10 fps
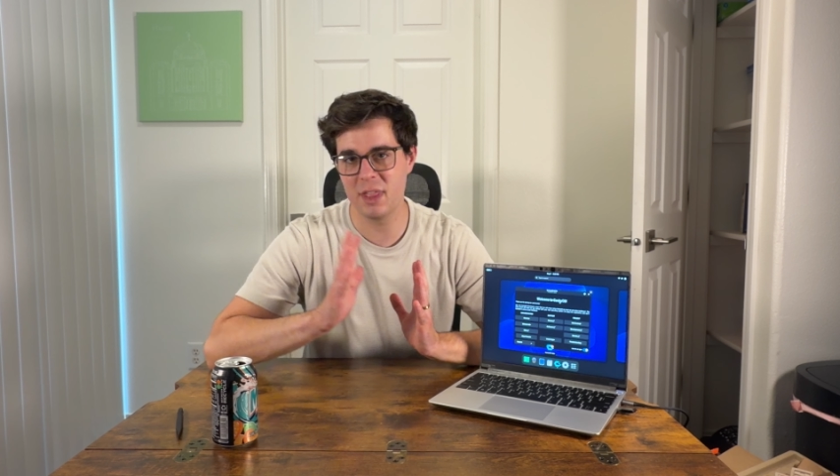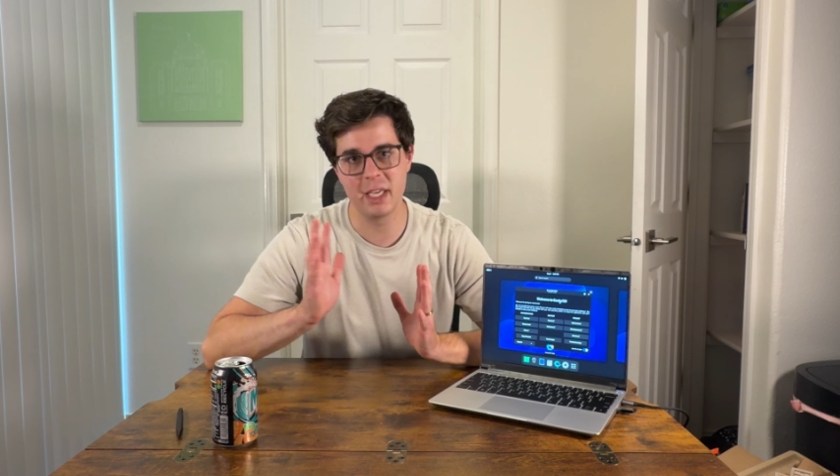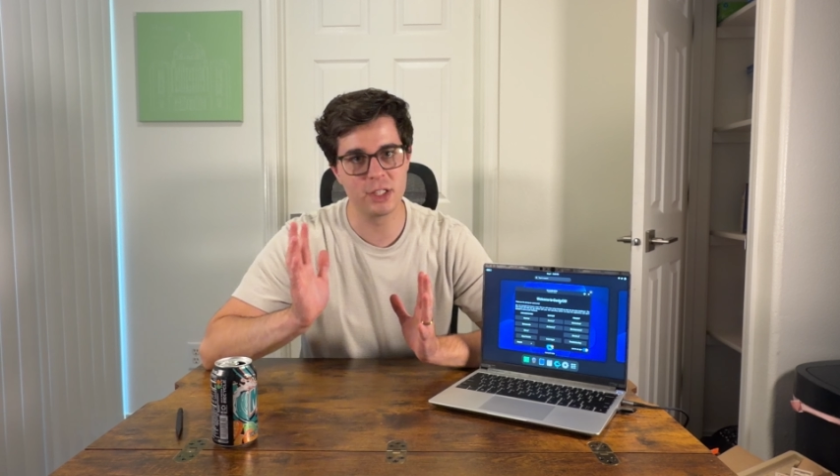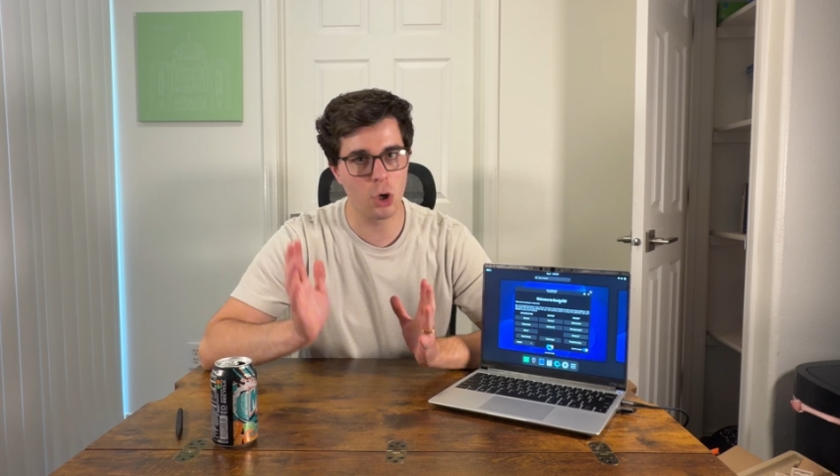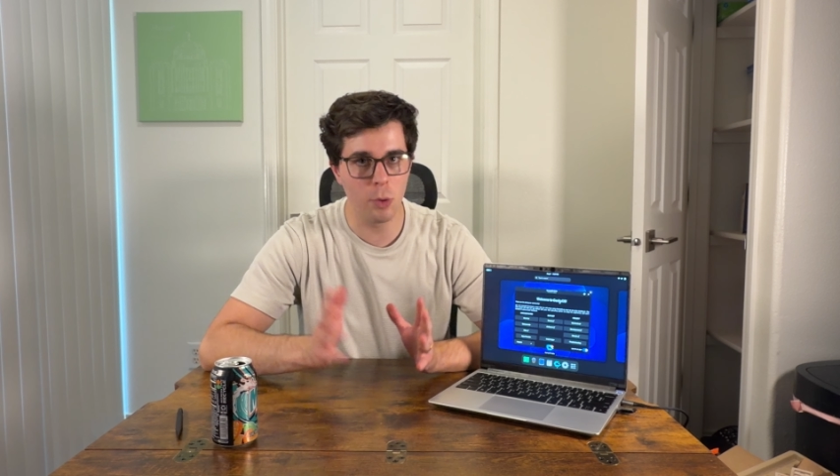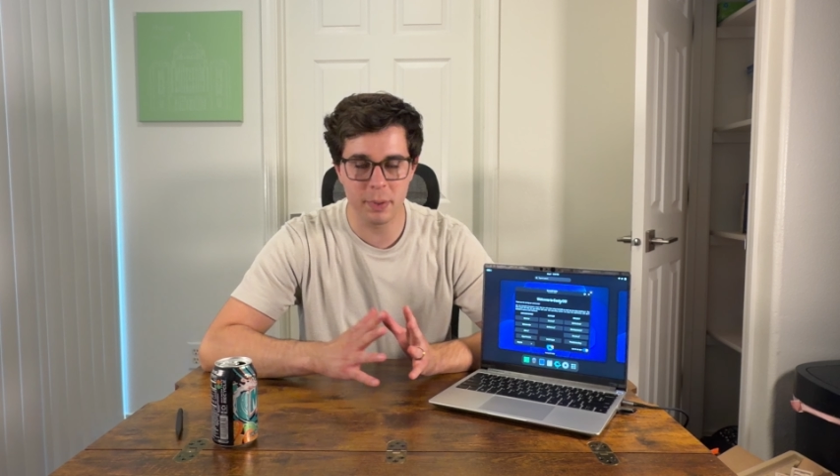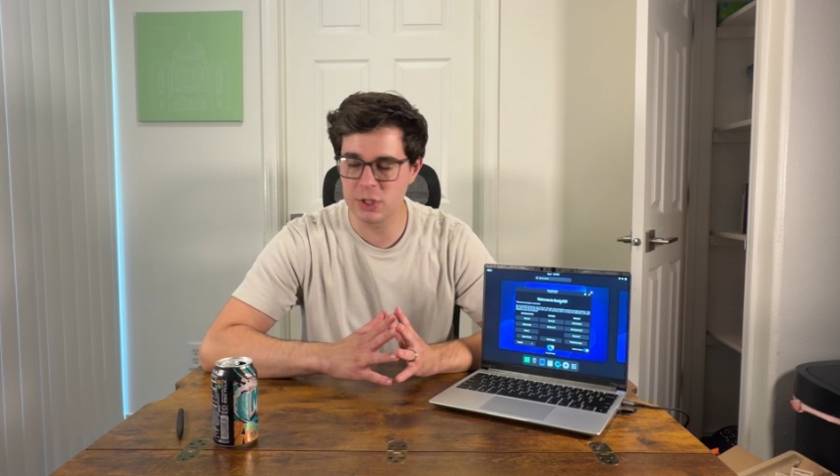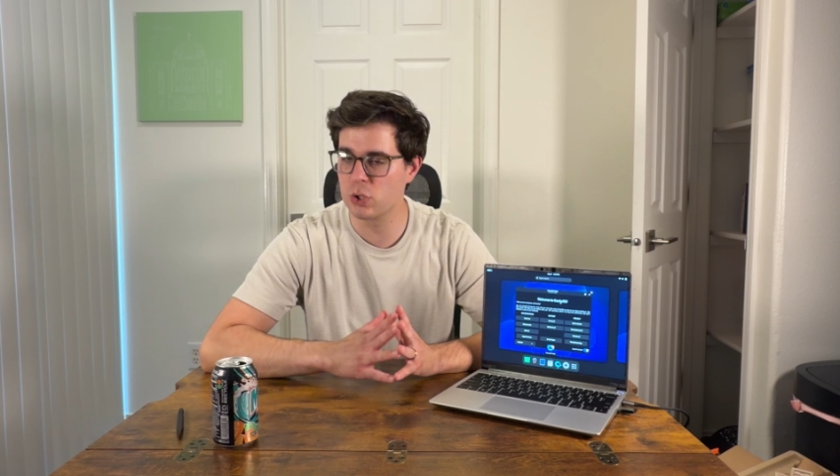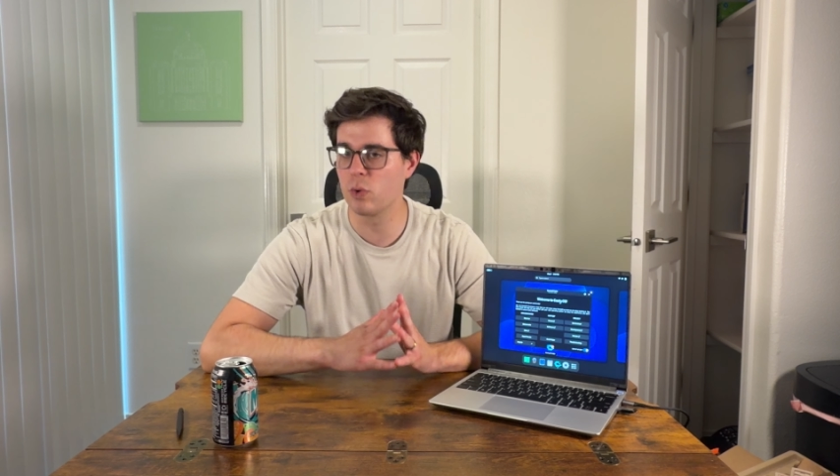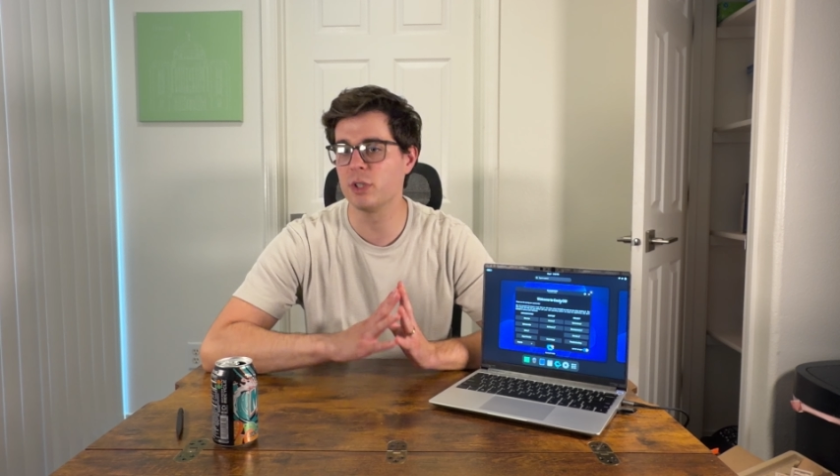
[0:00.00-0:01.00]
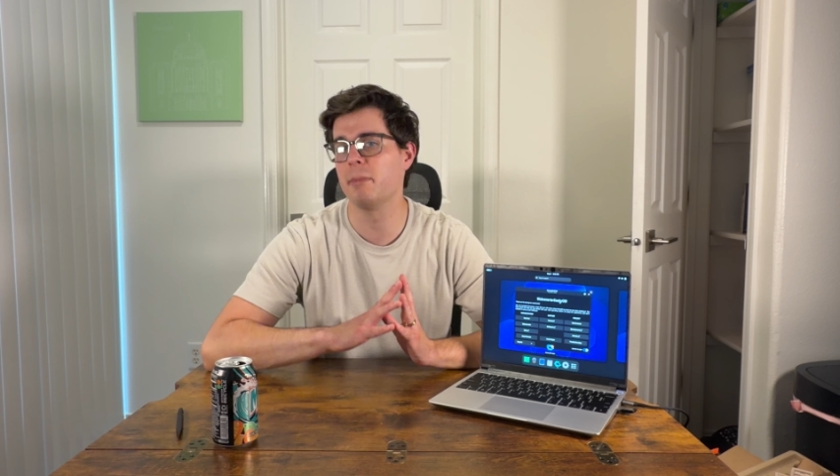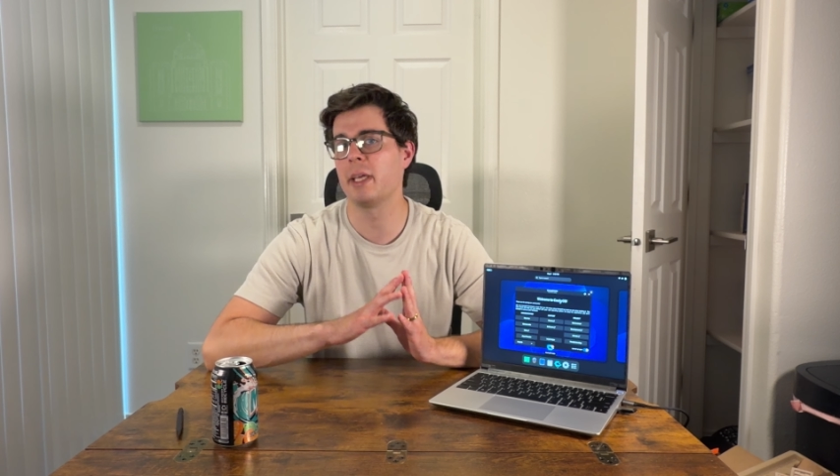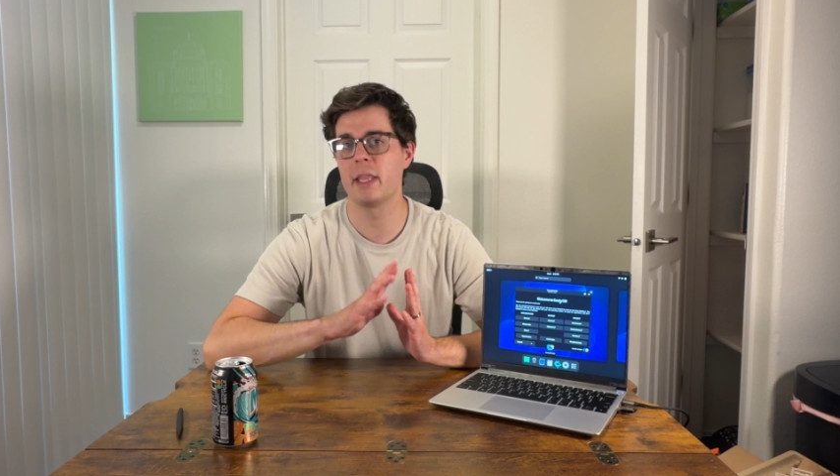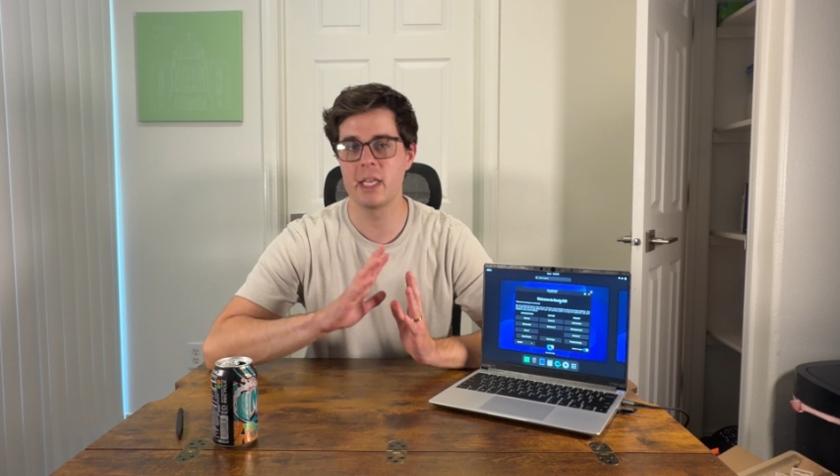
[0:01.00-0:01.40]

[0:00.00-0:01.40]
things open source, making